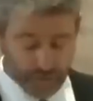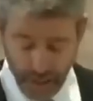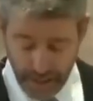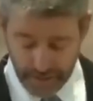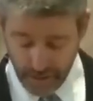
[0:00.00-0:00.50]

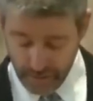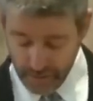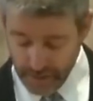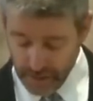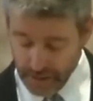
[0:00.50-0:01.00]

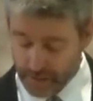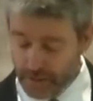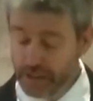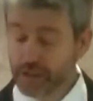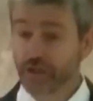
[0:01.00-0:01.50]
shadow,
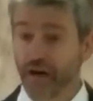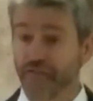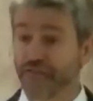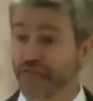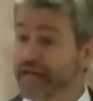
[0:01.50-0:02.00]
image,
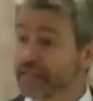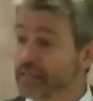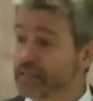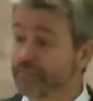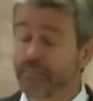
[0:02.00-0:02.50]
a
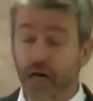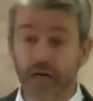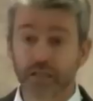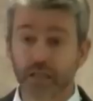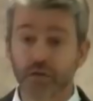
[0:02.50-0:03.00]
phantom,
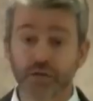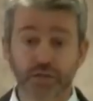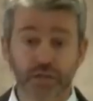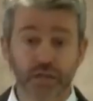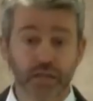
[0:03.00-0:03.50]
a
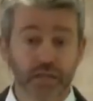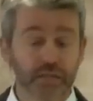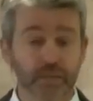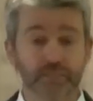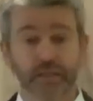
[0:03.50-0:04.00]
ghost,
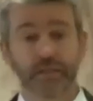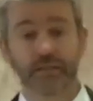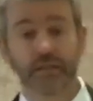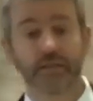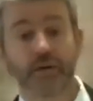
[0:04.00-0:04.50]
something
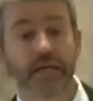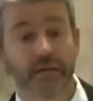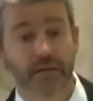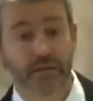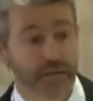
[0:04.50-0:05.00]
that's
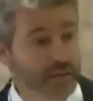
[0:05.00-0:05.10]
unreal.